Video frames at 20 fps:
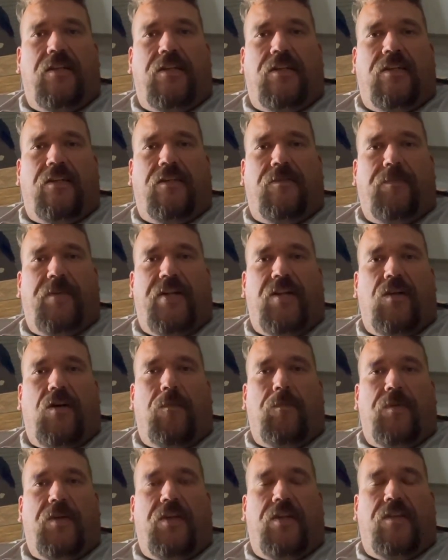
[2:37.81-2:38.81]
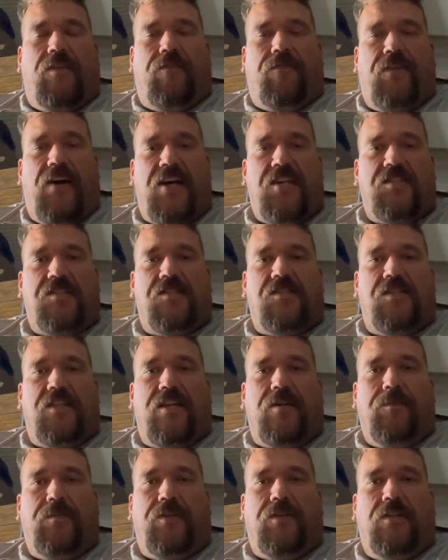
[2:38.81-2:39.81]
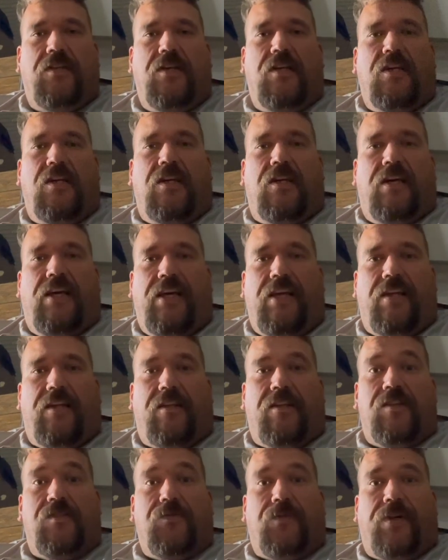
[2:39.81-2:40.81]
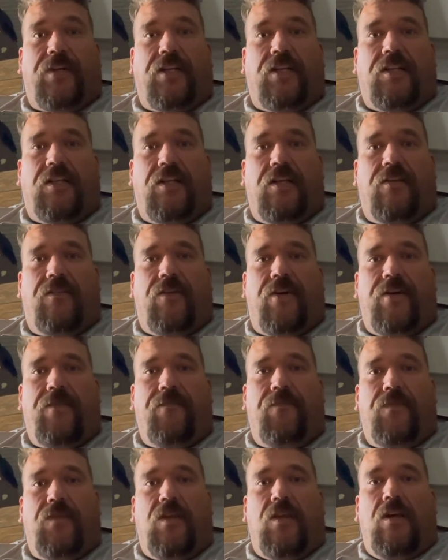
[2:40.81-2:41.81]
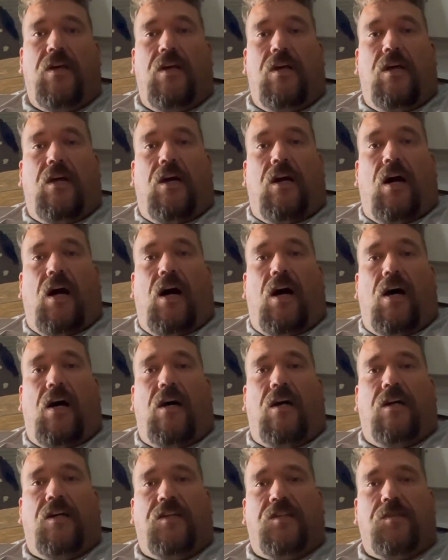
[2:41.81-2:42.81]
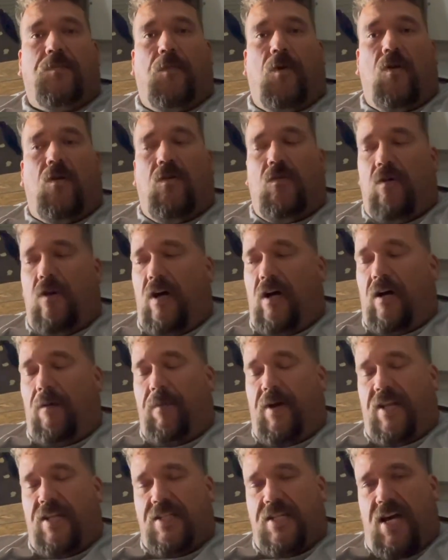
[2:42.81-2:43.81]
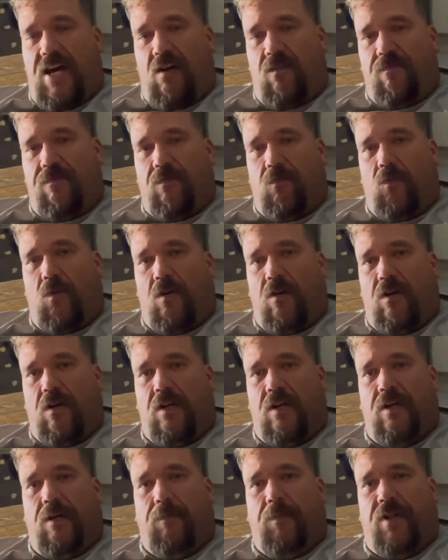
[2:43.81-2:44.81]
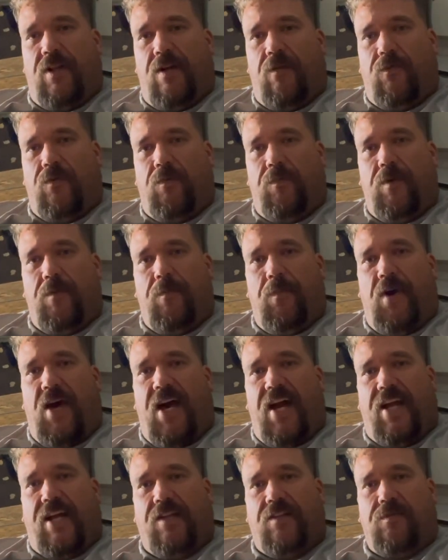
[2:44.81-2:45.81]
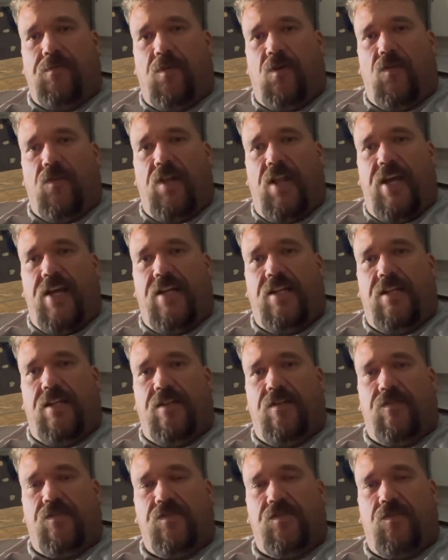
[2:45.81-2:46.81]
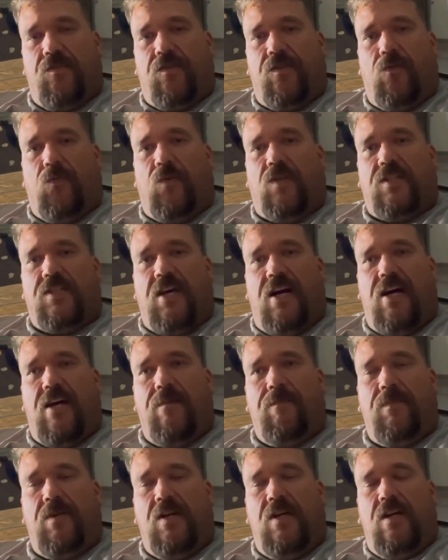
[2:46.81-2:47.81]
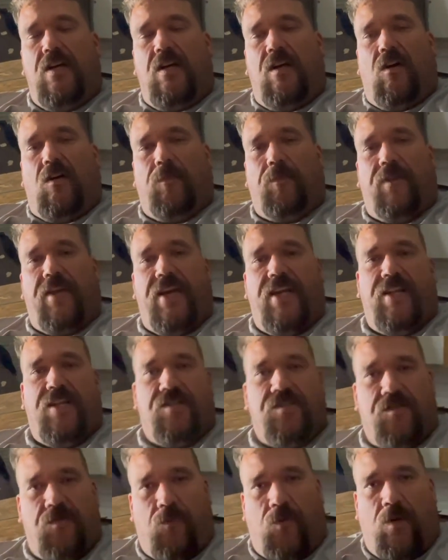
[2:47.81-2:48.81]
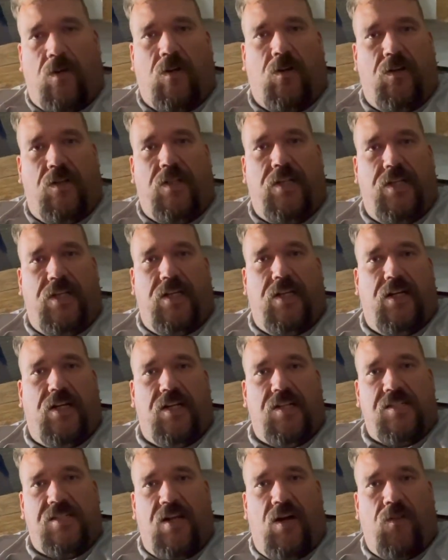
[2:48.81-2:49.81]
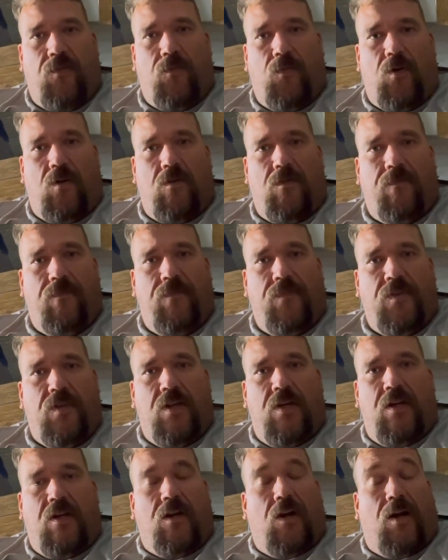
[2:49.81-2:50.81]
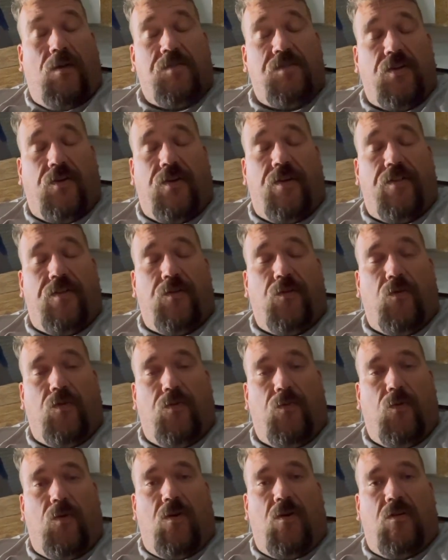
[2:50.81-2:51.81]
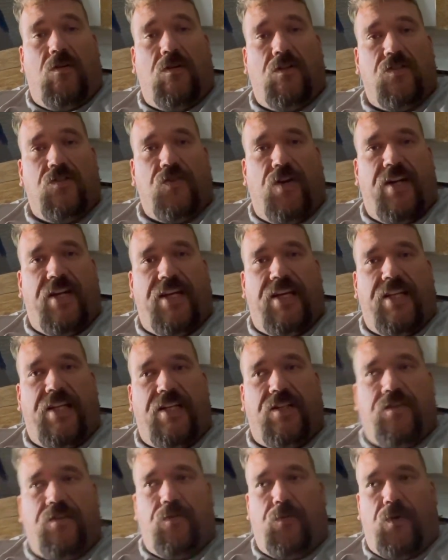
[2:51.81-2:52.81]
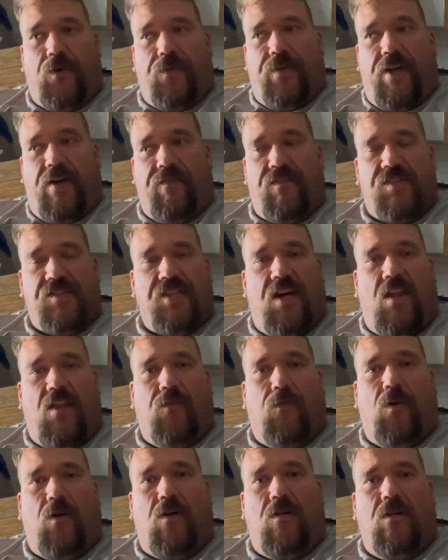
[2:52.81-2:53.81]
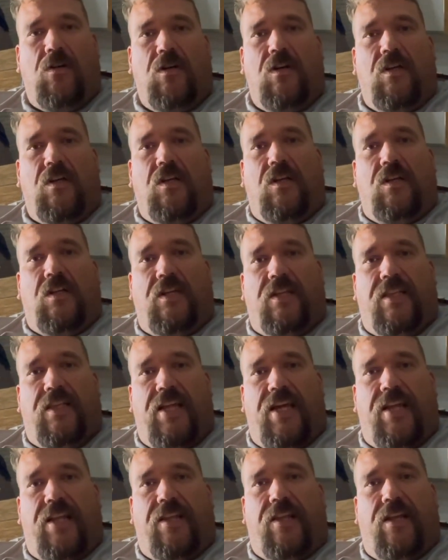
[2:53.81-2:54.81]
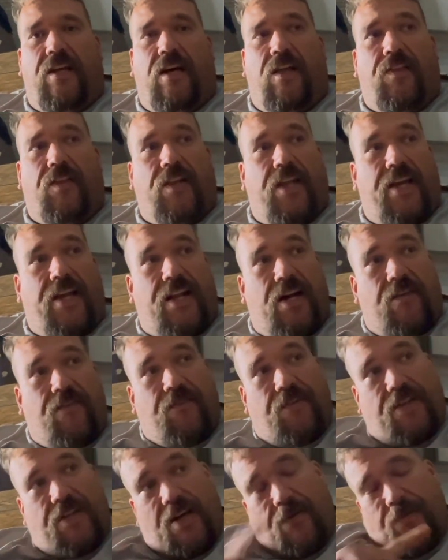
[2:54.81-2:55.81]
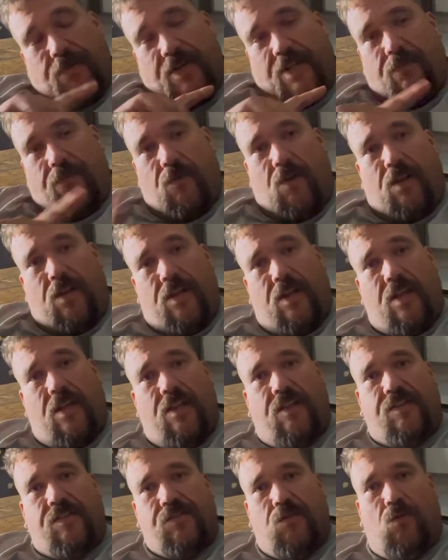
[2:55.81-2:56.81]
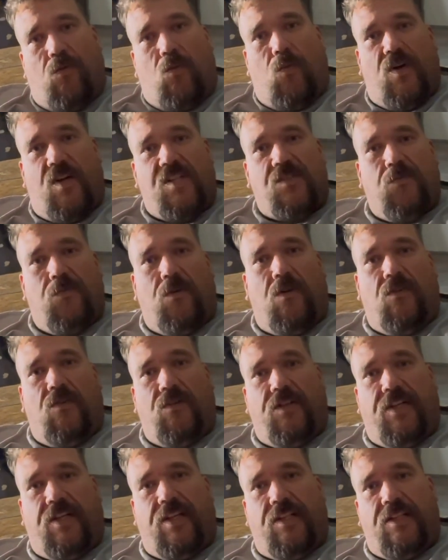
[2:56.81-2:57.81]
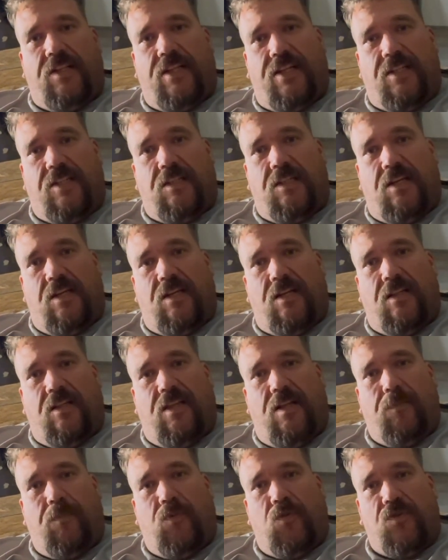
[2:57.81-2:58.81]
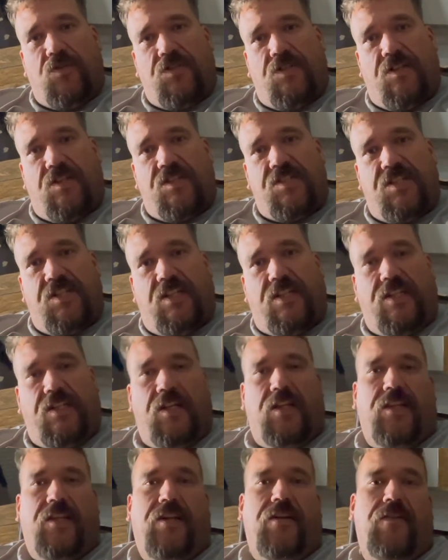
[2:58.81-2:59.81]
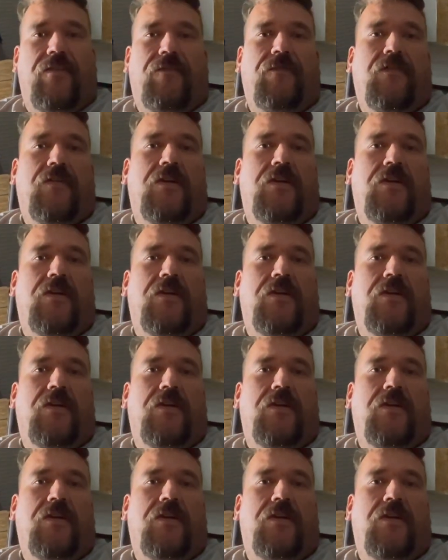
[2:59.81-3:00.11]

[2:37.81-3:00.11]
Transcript: It may not be the fastest thing, but hey, at least we're getting it done, right? Tomorrow I'm out of town for work, but I will be back tomorrow night. I just don't know what time. Our plan is to work on the south wall. The north wall. Try and get it to where we have the south wall. And then the night after that, we can run this whole west wall and get that portion of the ceiling done there.